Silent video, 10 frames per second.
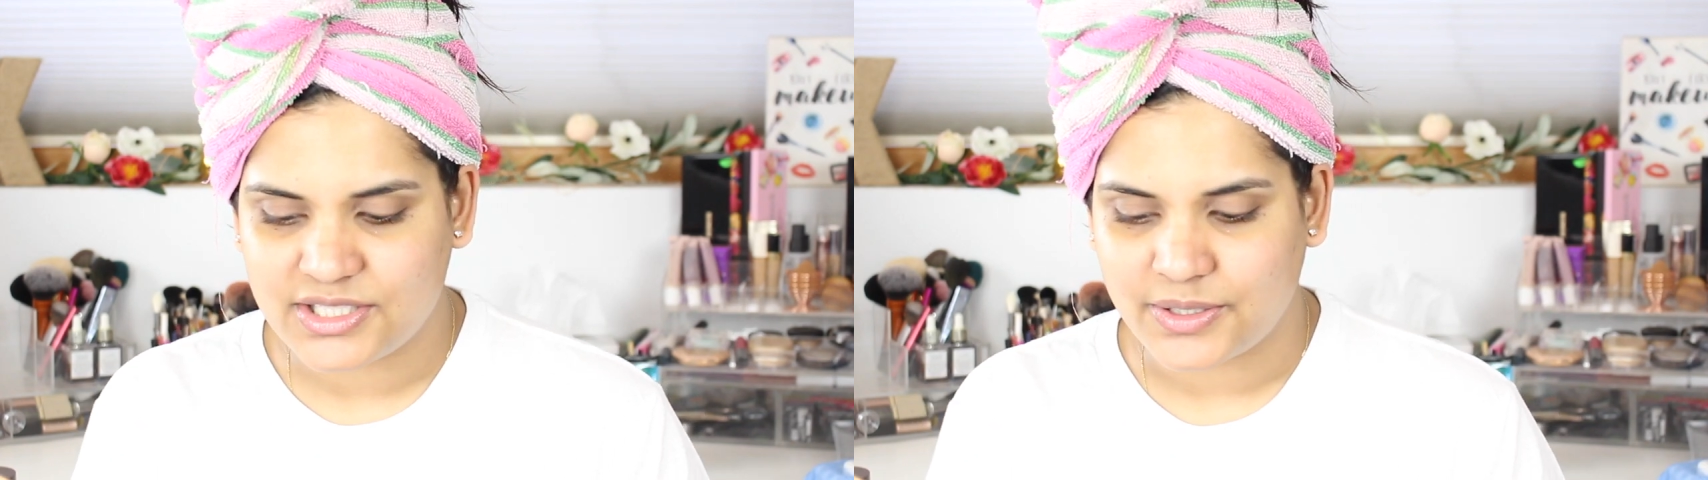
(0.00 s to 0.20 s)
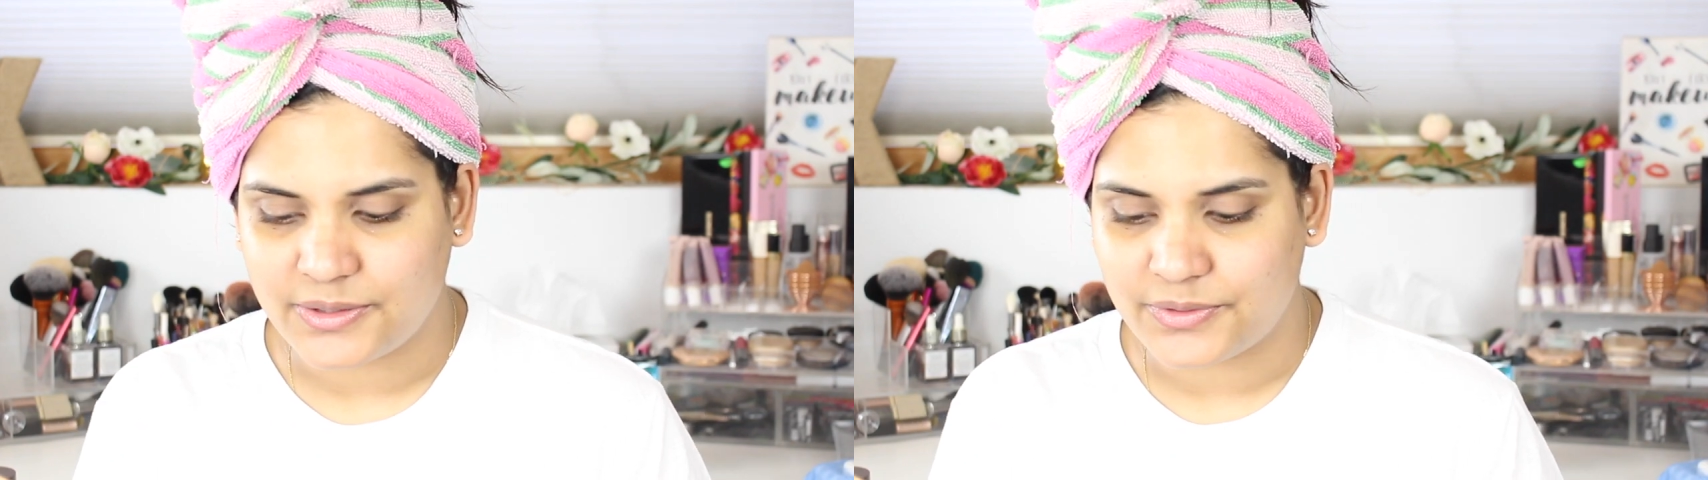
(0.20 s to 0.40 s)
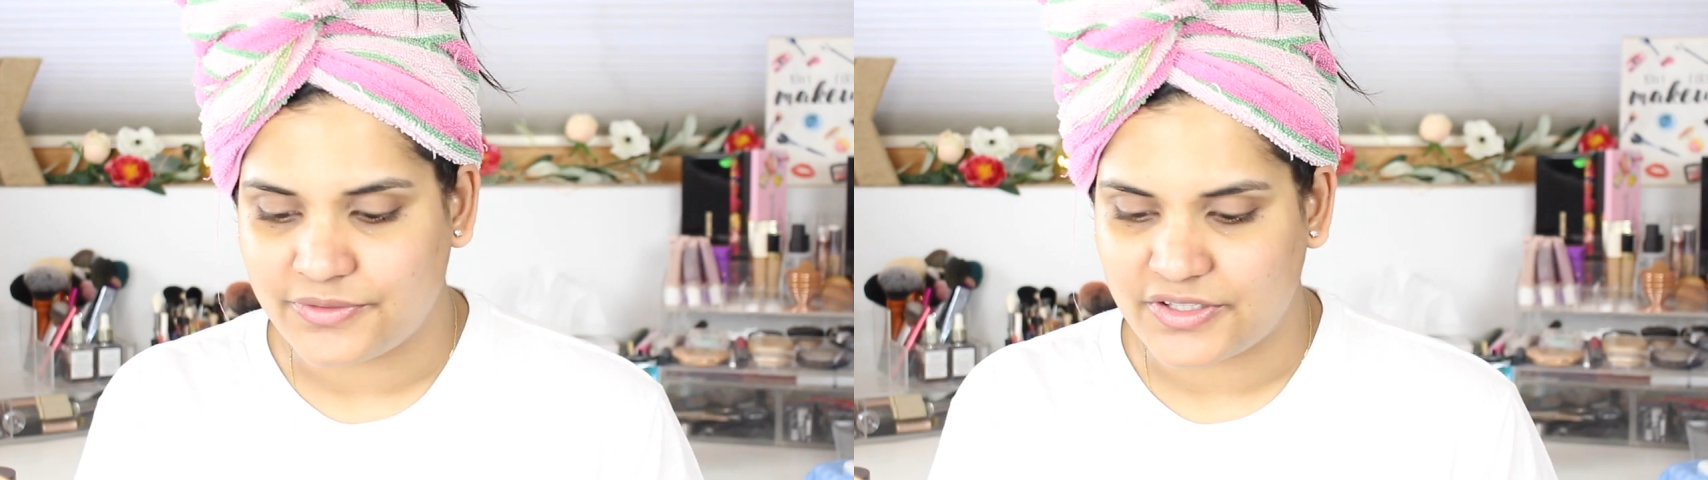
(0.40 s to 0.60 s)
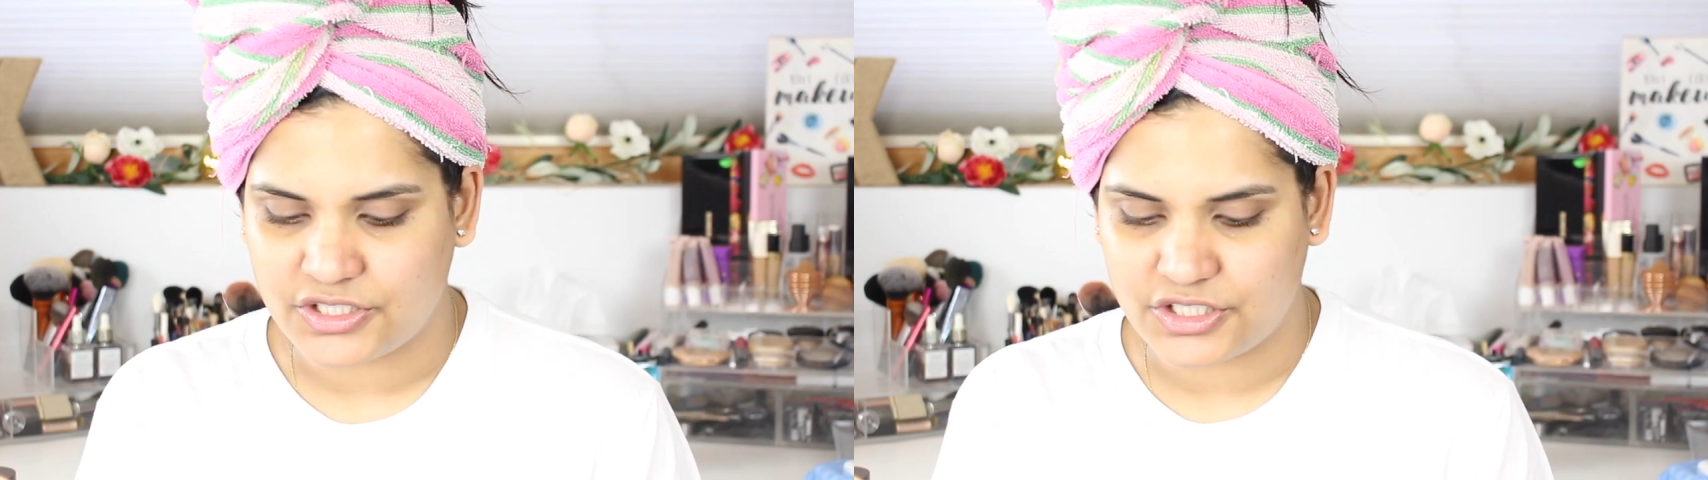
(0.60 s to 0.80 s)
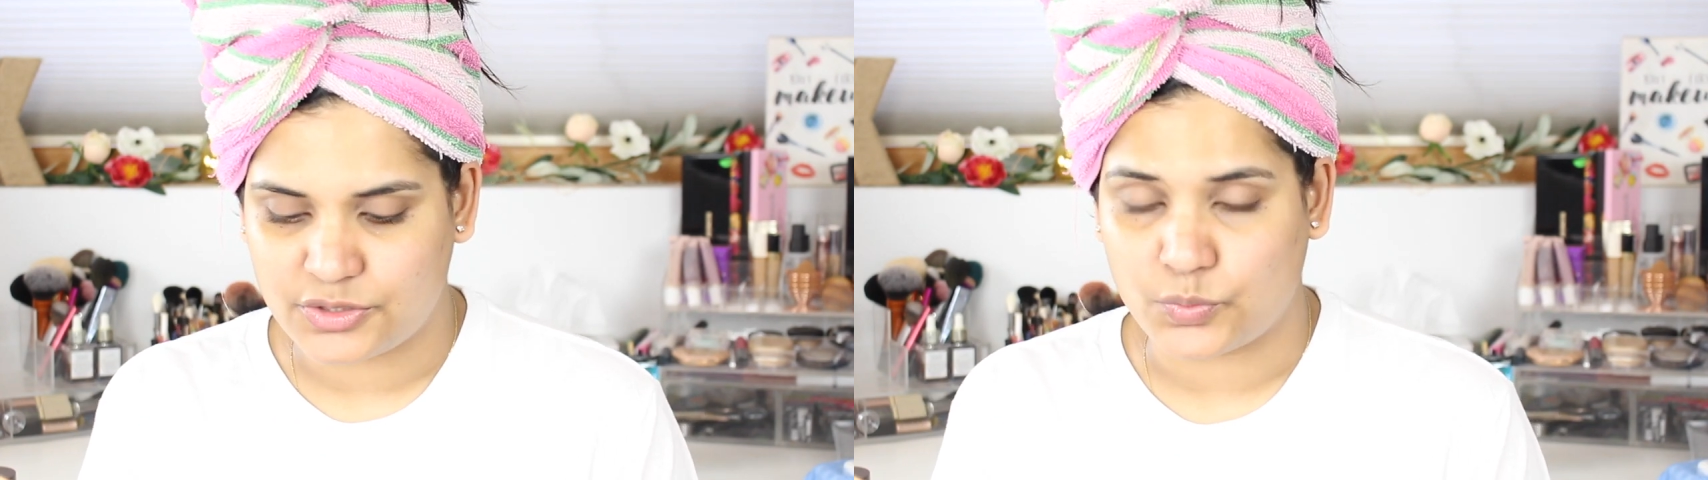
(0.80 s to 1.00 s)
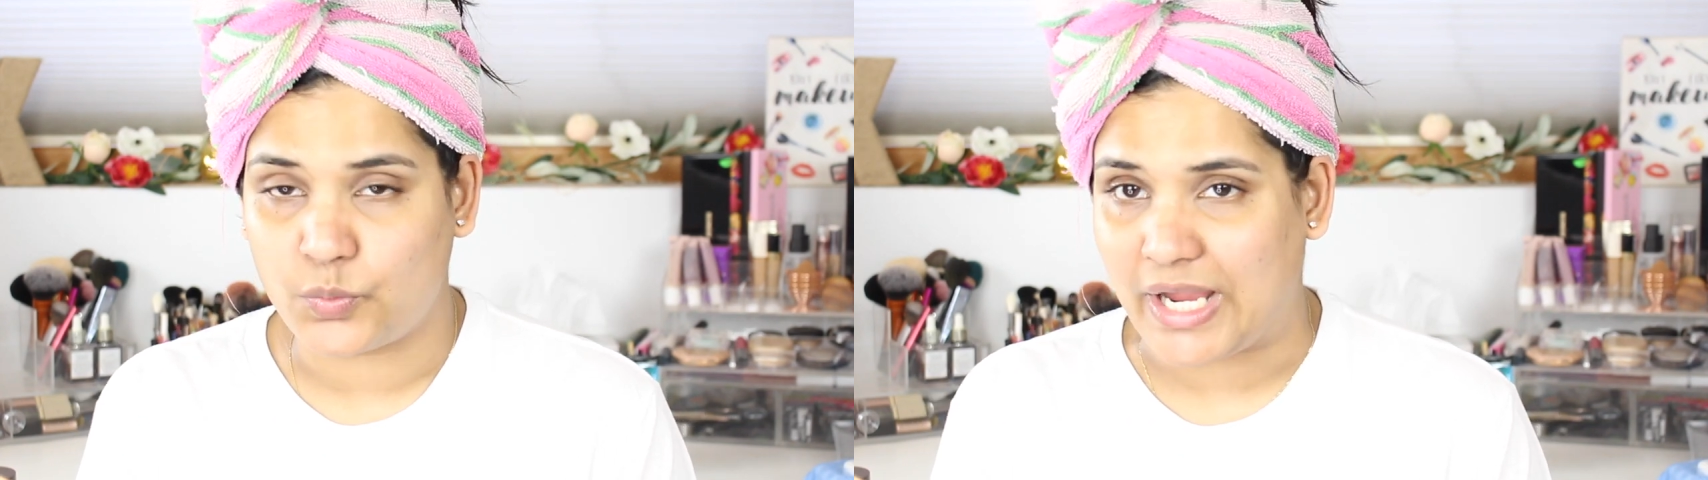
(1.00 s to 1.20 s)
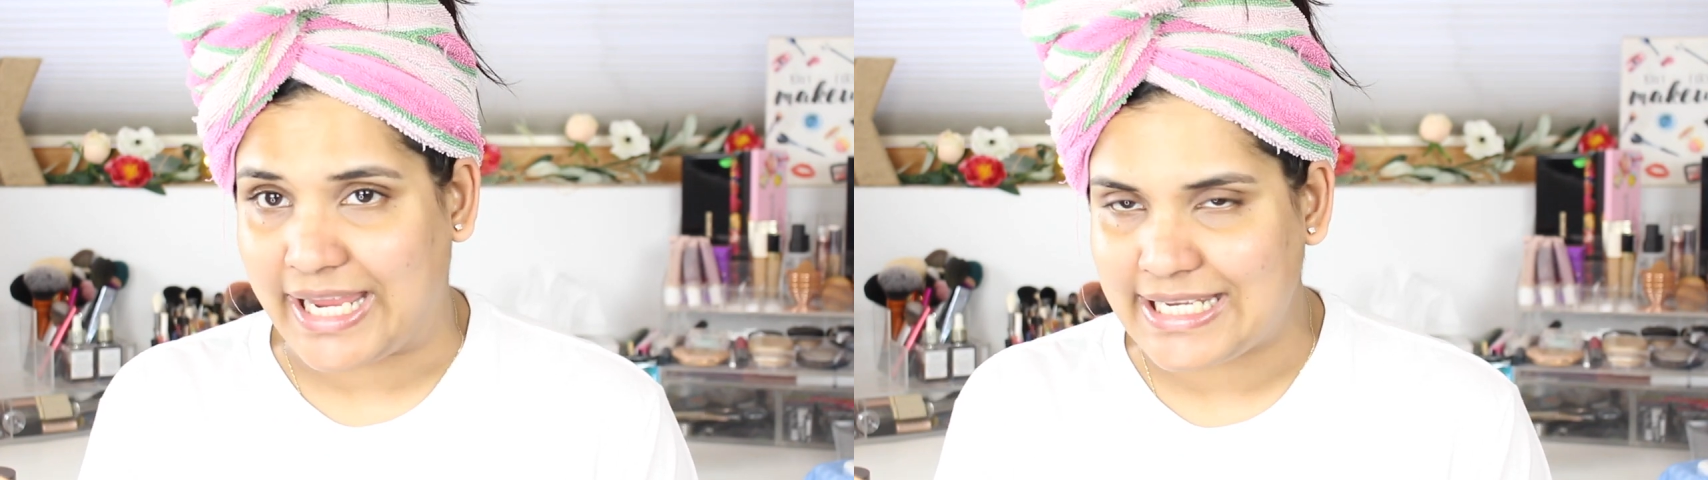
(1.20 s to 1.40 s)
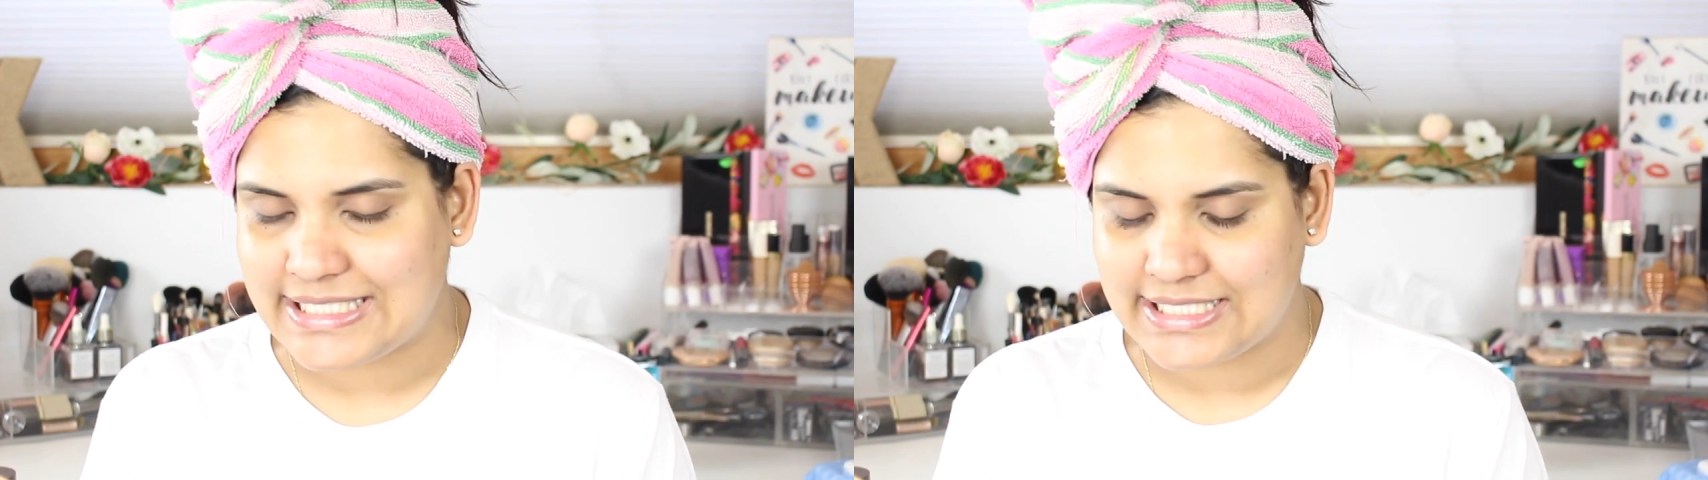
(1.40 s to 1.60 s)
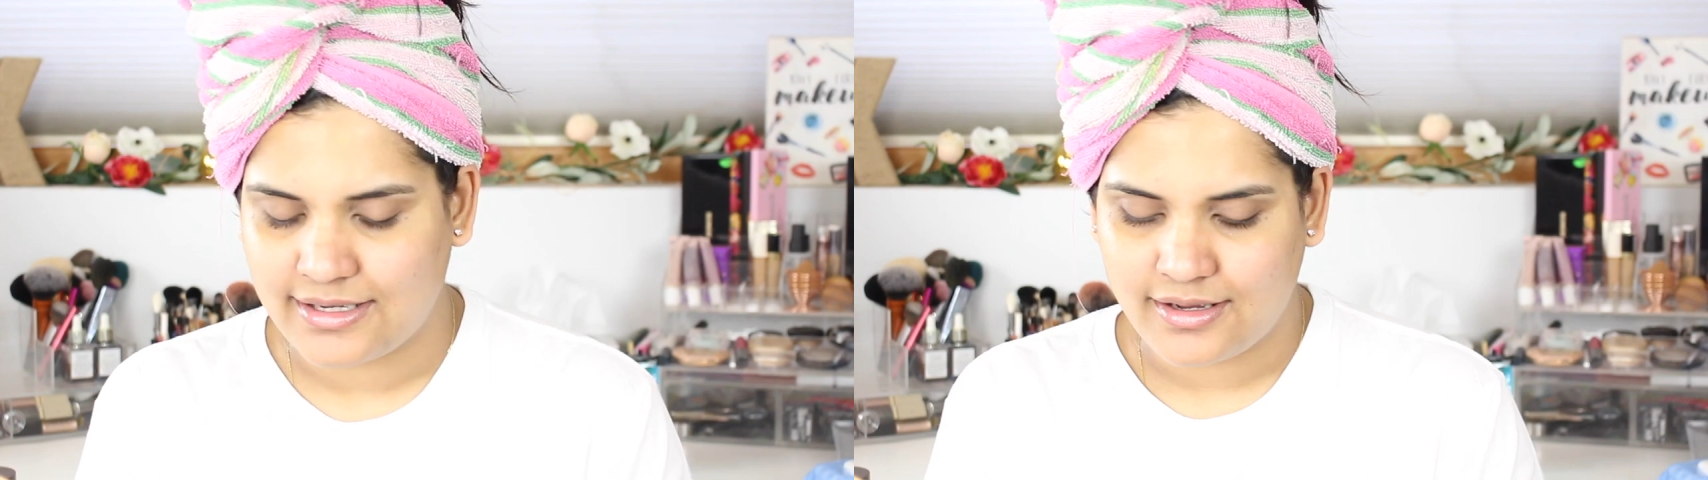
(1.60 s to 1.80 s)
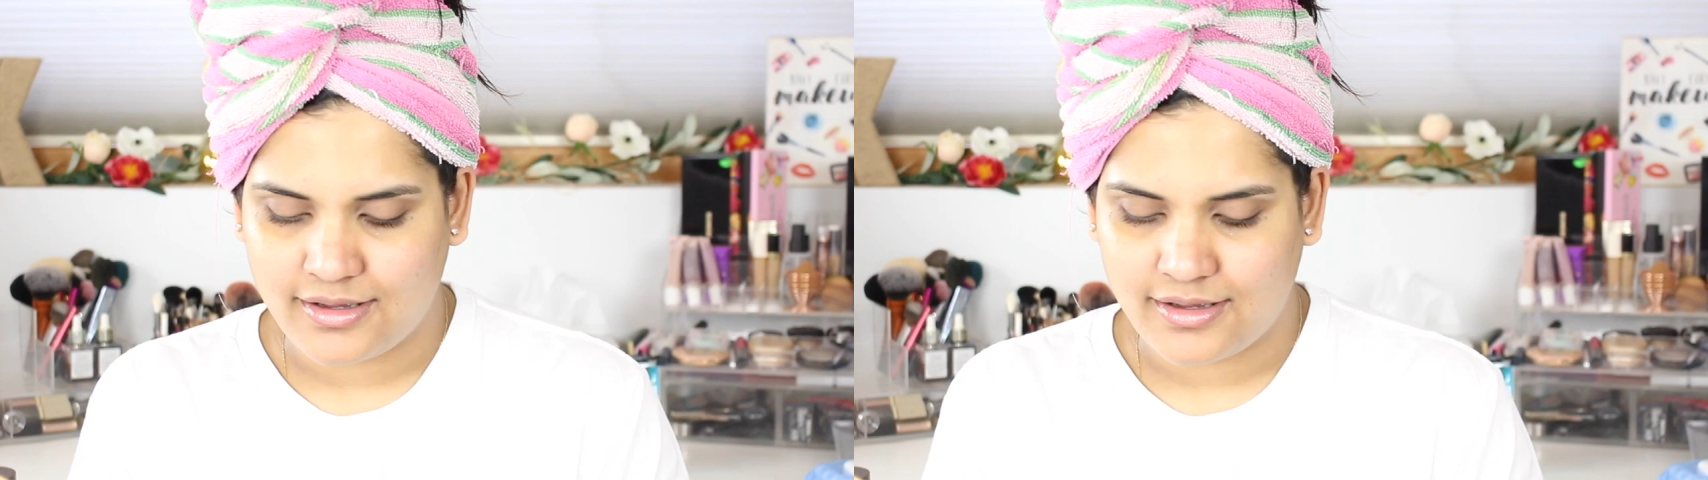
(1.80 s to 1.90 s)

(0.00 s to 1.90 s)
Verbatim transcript: so I don't know if I should just wait,